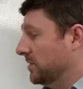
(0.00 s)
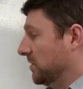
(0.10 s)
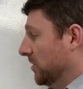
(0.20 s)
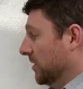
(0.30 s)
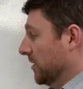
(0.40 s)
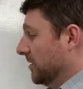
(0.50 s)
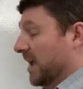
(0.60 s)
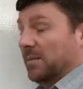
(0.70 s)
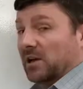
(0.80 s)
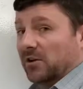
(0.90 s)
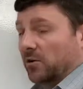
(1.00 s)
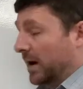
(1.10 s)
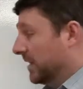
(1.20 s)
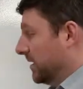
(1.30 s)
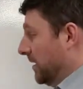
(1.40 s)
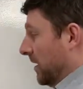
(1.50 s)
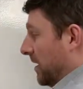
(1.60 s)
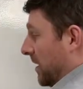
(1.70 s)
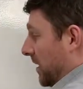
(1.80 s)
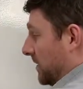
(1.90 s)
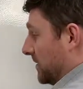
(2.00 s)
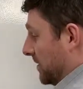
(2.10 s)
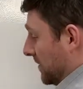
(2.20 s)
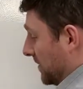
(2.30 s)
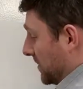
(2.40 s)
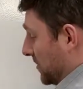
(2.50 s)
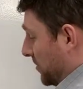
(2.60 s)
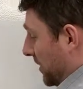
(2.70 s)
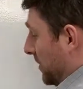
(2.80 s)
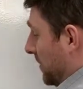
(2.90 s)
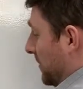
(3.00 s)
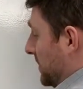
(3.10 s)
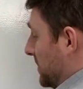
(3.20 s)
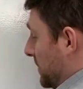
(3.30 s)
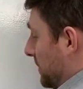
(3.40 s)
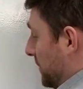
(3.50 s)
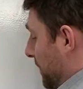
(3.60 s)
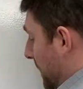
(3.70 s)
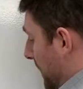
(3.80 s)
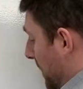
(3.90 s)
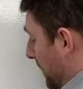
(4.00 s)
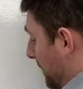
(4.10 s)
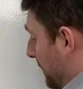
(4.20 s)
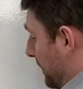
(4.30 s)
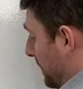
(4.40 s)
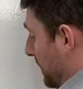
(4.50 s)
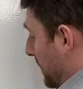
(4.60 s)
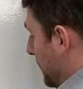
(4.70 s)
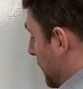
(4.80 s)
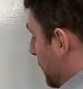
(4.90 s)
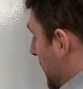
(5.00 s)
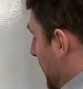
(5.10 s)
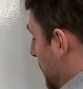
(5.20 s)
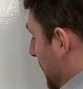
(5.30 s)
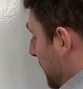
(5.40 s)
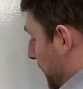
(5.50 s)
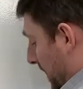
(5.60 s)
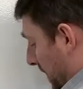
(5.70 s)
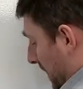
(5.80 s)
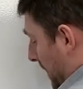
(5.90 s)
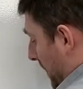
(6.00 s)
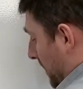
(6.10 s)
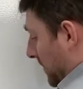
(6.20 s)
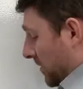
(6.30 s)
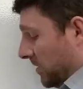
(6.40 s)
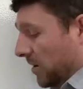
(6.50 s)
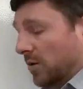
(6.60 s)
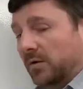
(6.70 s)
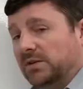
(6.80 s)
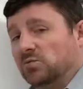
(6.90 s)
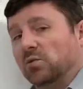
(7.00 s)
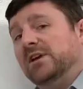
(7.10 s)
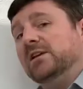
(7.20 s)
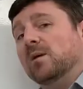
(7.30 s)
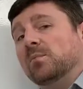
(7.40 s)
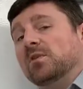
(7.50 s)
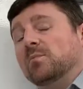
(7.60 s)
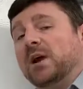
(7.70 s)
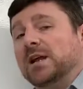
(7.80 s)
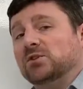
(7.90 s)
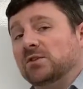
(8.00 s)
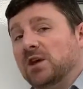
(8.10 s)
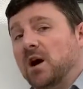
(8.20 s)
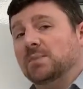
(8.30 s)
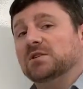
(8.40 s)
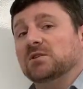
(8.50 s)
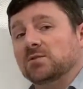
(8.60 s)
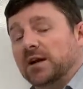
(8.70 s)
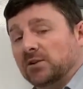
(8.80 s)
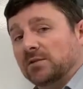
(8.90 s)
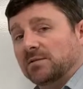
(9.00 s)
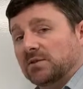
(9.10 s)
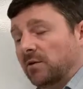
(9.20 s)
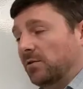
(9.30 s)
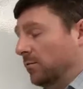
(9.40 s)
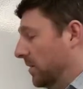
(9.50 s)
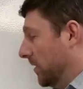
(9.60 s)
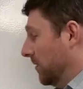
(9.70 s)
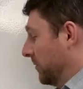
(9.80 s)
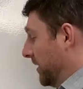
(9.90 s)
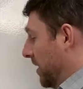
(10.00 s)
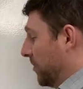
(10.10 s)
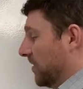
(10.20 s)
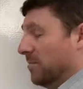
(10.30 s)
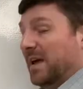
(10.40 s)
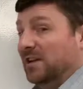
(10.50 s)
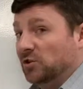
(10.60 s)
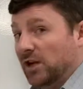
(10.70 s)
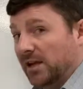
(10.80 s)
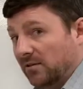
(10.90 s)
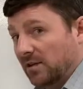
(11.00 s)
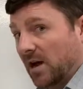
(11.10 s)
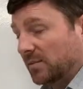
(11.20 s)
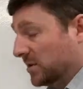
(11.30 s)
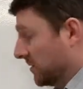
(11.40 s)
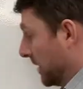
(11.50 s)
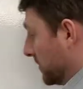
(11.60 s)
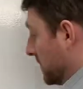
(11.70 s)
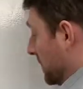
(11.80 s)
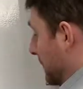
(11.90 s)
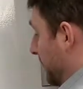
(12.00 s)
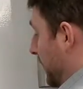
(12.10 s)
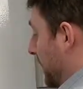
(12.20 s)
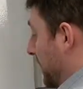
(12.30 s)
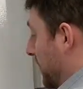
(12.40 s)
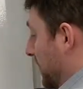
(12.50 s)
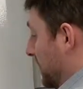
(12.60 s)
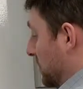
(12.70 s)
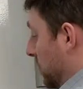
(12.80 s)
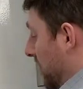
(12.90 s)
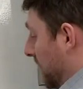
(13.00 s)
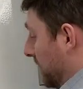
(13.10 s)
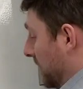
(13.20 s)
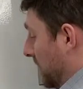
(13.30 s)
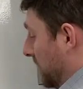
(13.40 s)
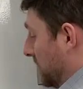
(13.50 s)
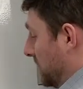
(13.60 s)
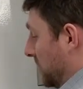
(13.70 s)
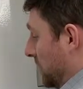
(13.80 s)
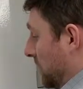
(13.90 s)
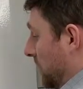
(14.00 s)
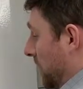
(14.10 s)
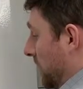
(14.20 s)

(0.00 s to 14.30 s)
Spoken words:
you're naming it correctly, there's a trick you can always do. If you've named it, you can always renumber the branch in the opposite direction. So if you renumber the main chain in the opposite direction. So if I number this 1, 2,